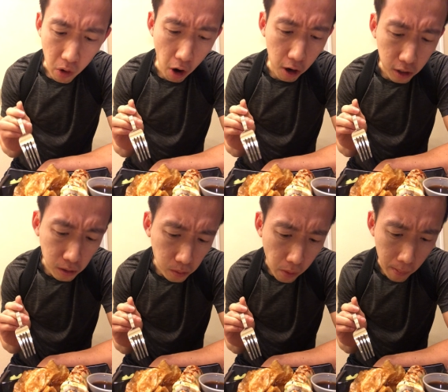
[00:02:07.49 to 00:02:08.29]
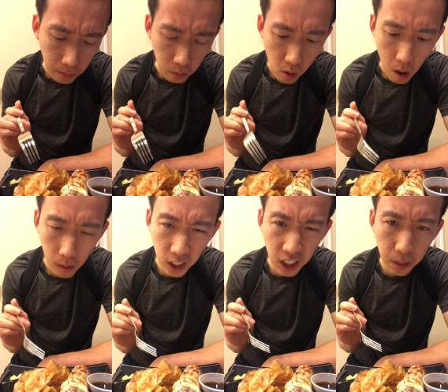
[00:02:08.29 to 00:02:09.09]
hard. Hmm,
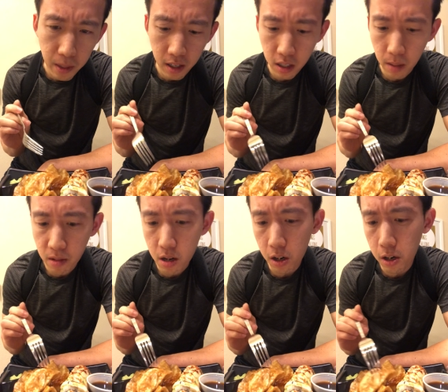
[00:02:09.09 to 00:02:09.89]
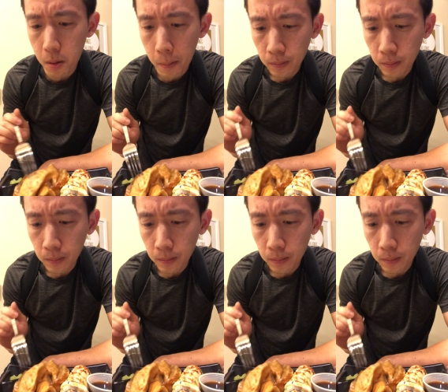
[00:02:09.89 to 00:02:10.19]
I just put on something hard.